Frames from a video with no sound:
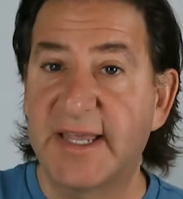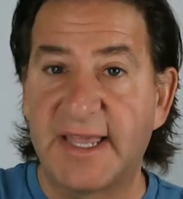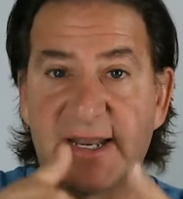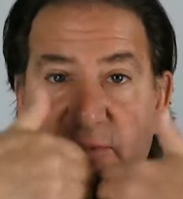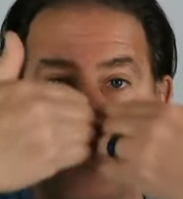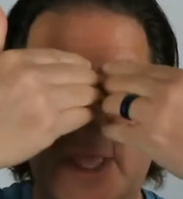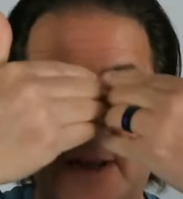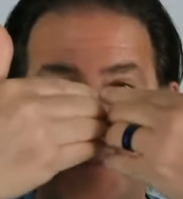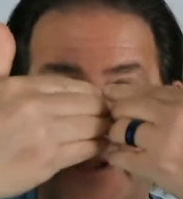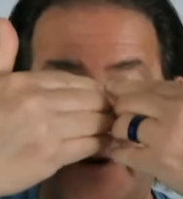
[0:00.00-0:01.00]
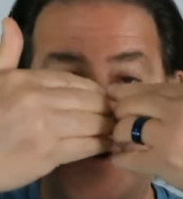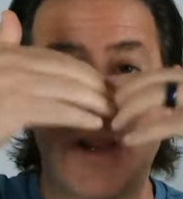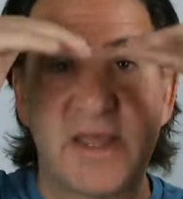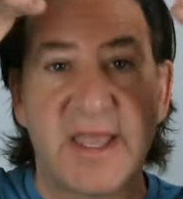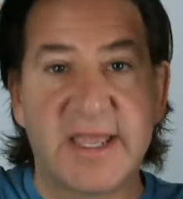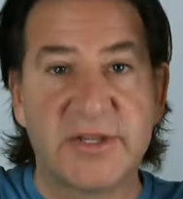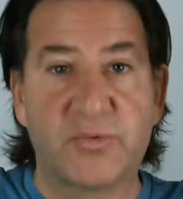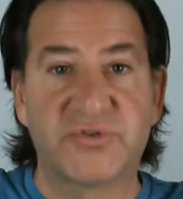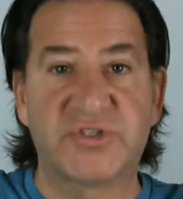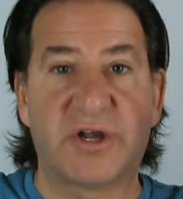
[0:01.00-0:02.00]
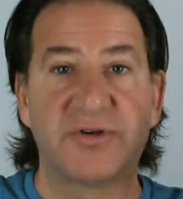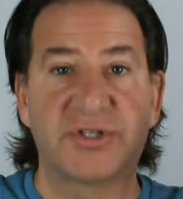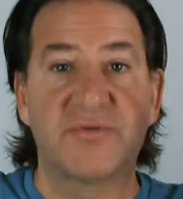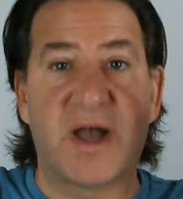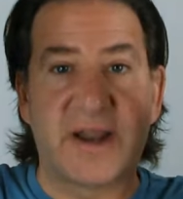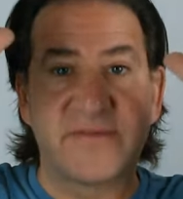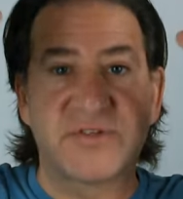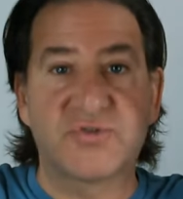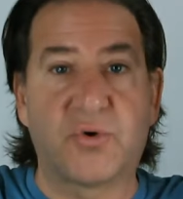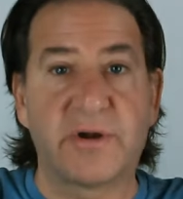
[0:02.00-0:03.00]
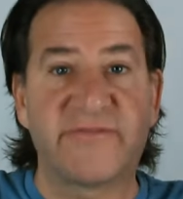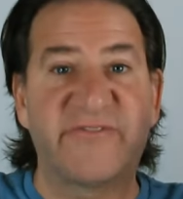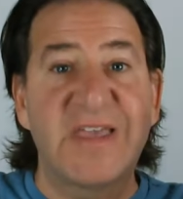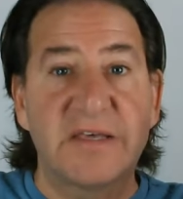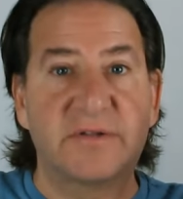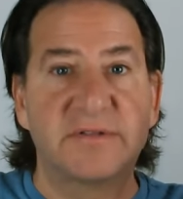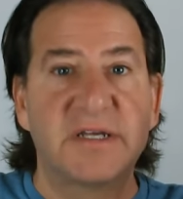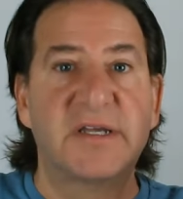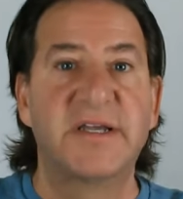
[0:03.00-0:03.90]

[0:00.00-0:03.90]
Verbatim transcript: and it will get up here, and you will start to, out of this toric field,